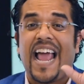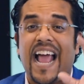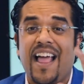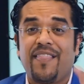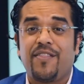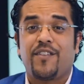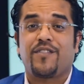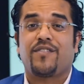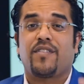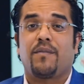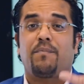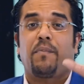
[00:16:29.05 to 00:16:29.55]

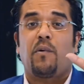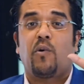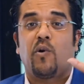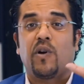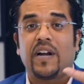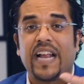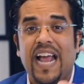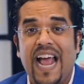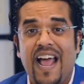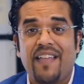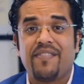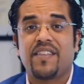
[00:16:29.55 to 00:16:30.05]
and the
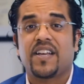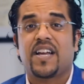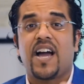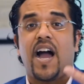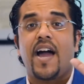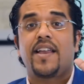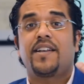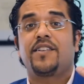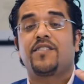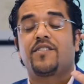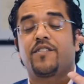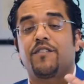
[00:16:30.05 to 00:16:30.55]
support and the
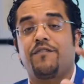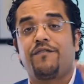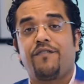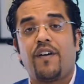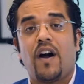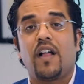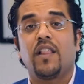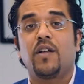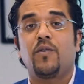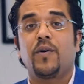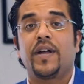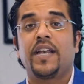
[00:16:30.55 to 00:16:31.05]
guidance to
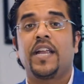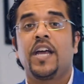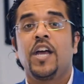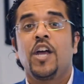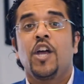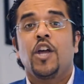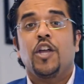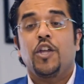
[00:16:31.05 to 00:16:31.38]
follow it.